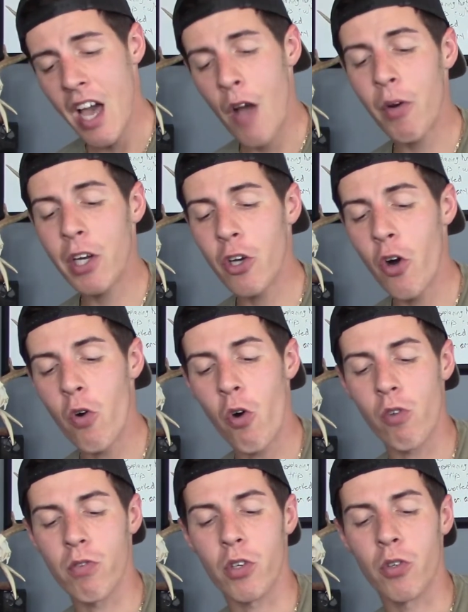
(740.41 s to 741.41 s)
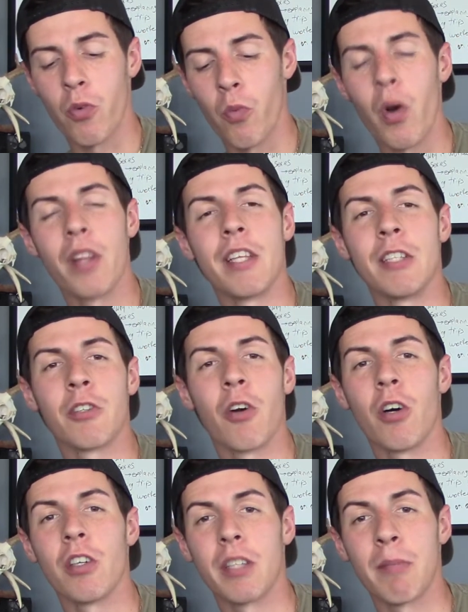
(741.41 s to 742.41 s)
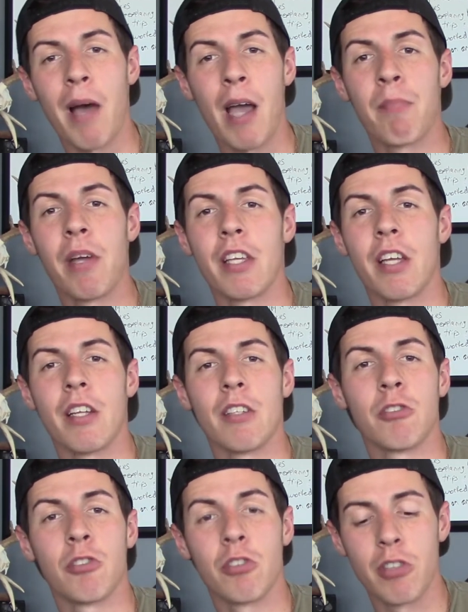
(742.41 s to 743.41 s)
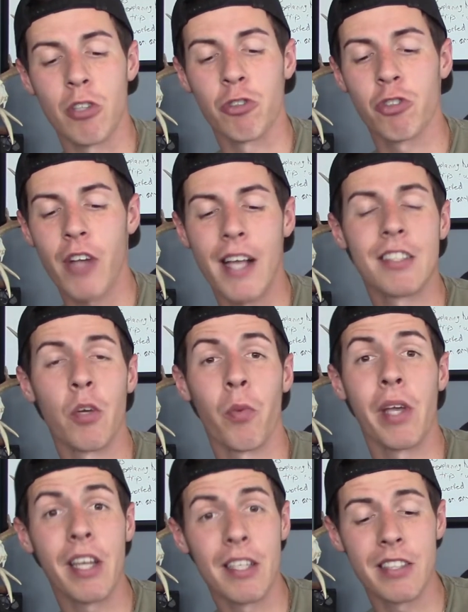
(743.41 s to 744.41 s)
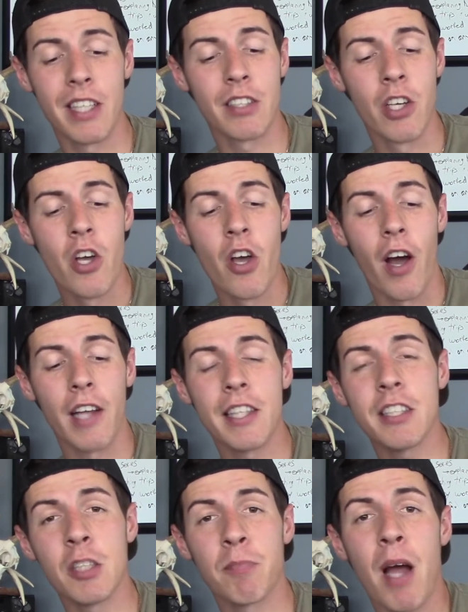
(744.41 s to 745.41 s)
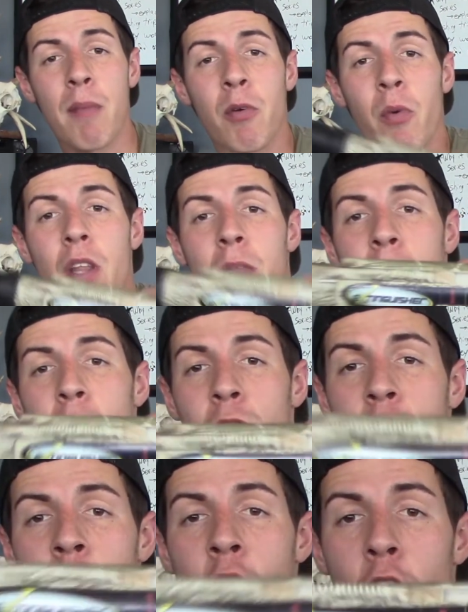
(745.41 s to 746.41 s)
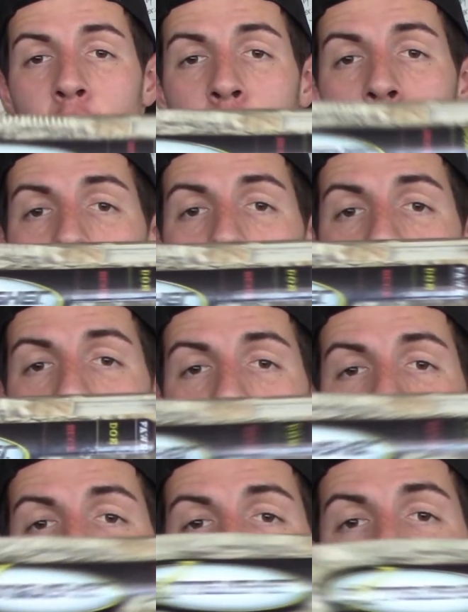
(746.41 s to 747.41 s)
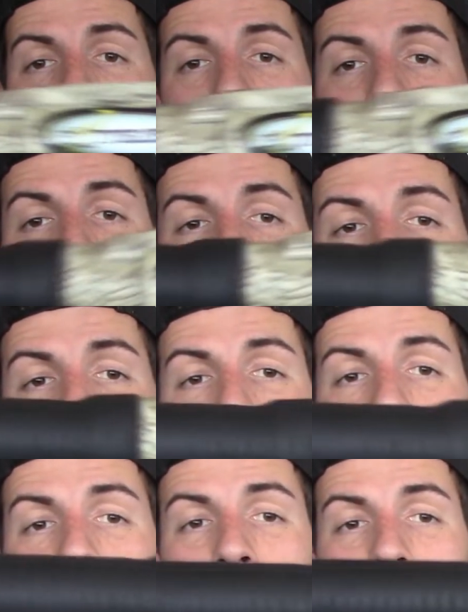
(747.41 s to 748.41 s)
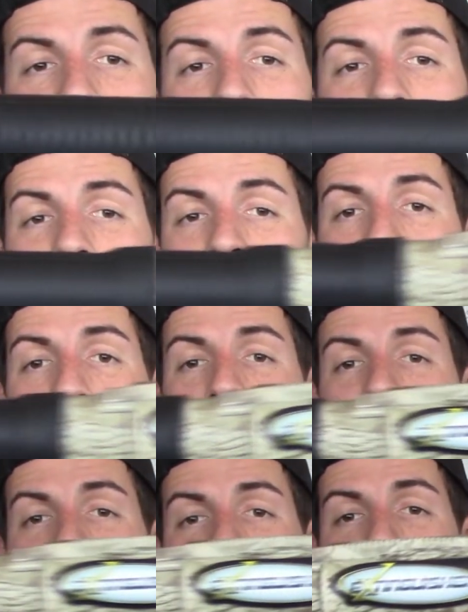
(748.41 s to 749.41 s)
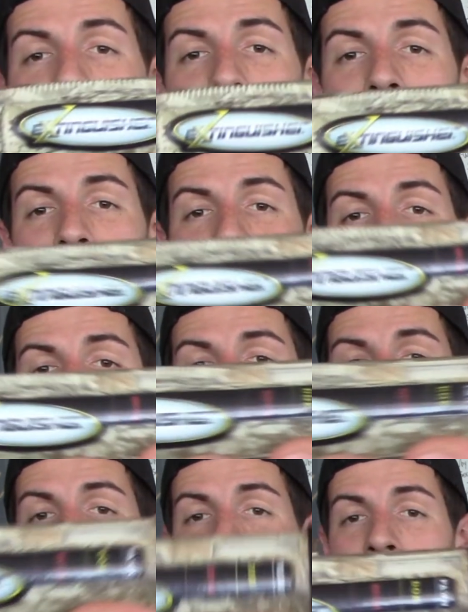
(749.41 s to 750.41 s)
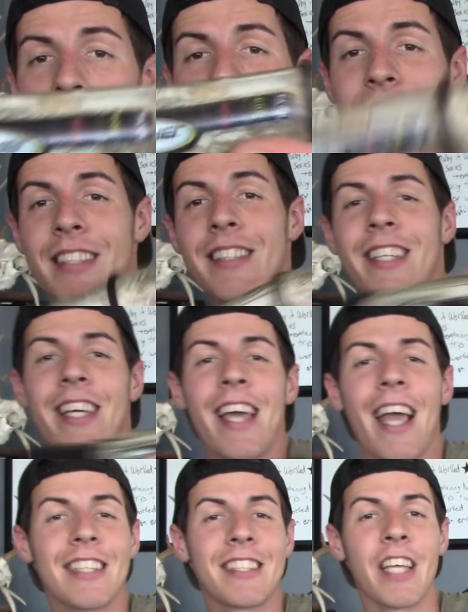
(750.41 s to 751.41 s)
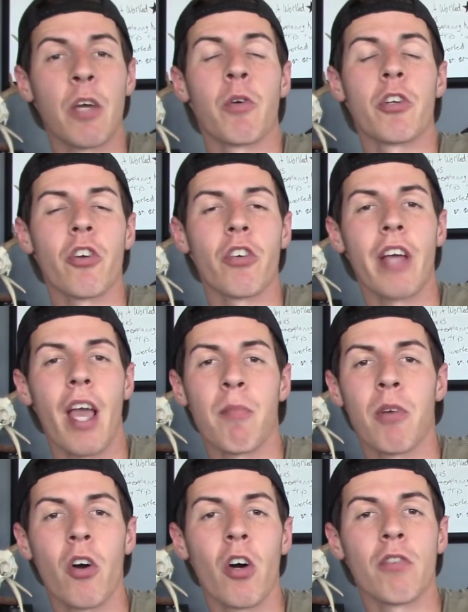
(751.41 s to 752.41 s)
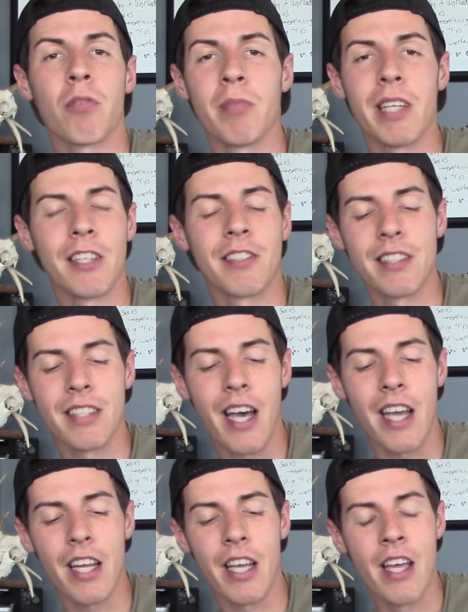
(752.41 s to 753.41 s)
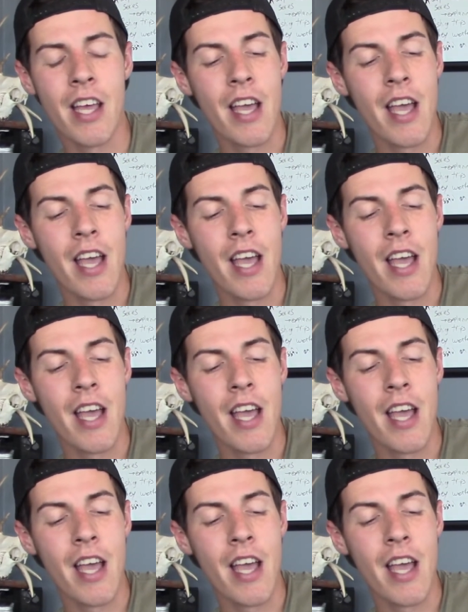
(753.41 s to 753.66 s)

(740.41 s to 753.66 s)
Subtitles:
I want to go over what these calls, in my opinion, their strengths and weaknesses. All right, this is probably one of the most known grunt calls there is. It's pushed a lot on TV. This is the extinguisher game call from Deer Society.